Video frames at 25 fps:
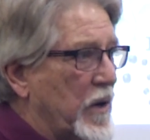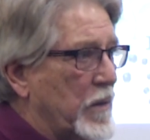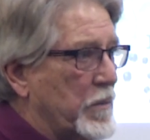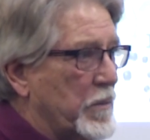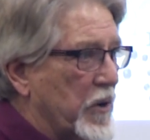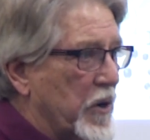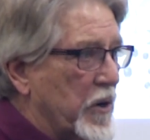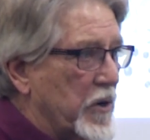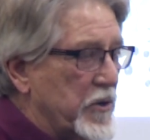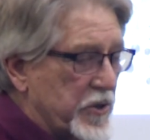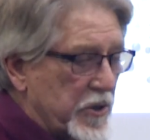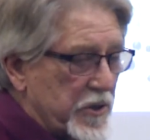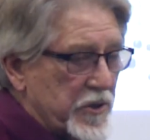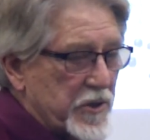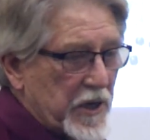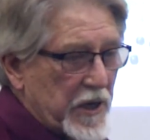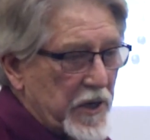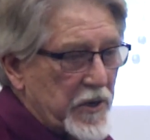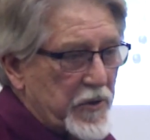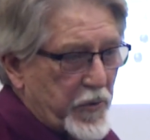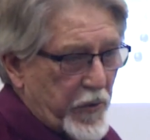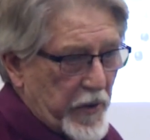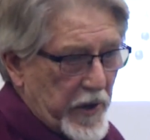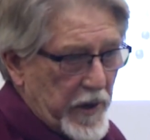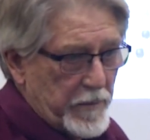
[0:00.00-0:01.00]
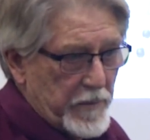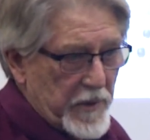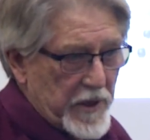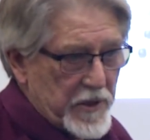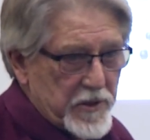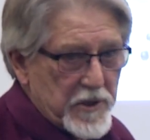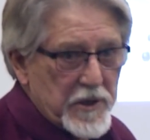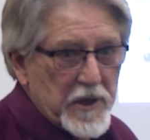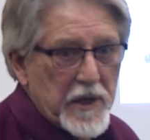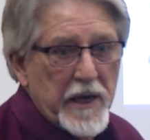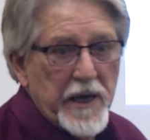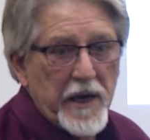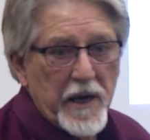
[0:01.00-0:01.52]
emergency treatments
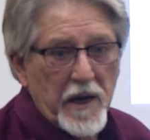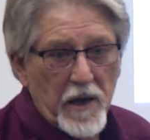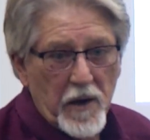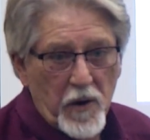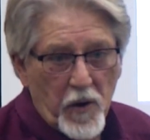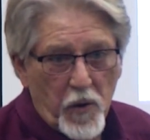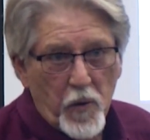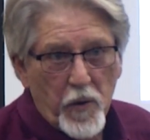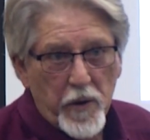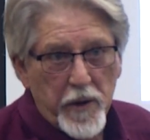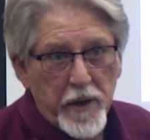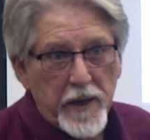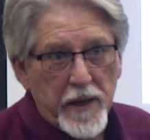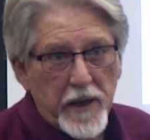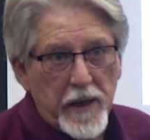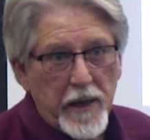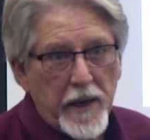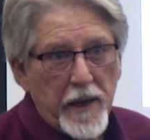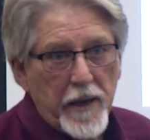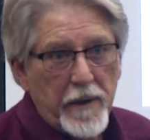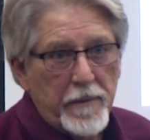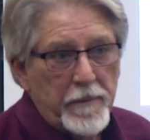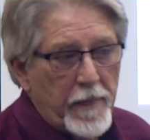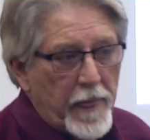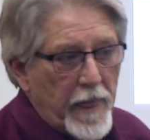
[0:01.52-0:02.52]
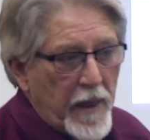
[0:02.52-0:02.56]
to get it going again.